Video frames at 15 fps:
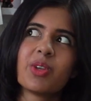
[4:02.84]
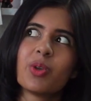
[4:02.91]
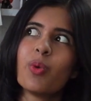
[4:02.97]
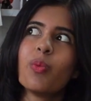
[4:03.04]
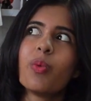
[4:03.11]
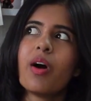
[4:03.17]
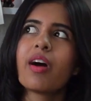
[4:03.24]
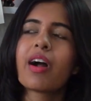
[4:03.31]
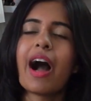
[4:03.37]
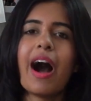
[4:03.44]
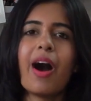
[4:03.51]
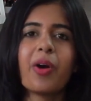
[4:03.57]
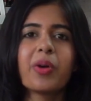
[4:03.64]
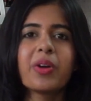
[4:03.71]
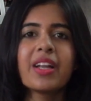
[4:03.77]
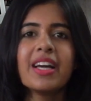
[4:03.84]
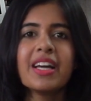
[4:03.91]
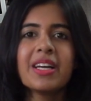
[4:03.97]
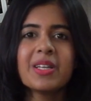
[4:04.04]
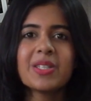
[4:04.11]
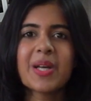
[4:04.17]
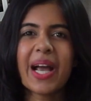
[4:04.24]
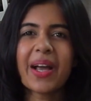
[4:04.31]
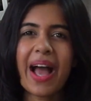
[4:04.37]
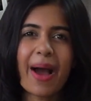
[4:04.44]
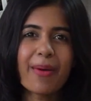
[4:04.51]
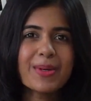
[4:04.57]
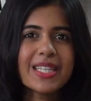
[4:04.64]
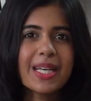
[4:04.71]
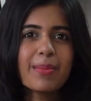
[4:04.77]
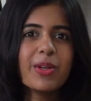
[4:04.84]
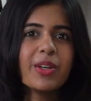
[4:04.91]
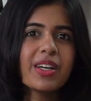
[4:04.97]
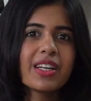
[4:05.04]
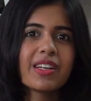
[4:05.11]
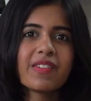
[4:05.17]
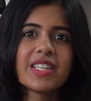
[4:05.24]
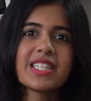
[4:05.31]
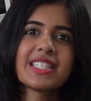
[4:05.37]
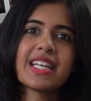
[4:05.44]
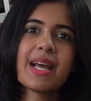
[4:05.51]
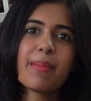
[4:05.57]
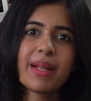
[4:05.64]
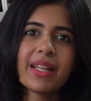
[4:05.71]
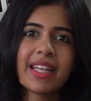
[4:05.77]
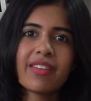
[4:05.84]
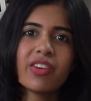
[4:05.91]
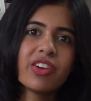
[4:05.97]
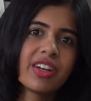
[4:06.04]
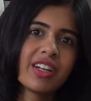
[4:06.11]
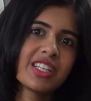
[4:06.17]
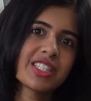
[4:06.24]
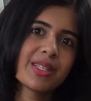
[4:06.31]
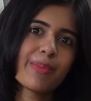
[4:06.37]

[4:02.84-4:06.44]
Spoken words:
work out. So I was able to convince them and they were really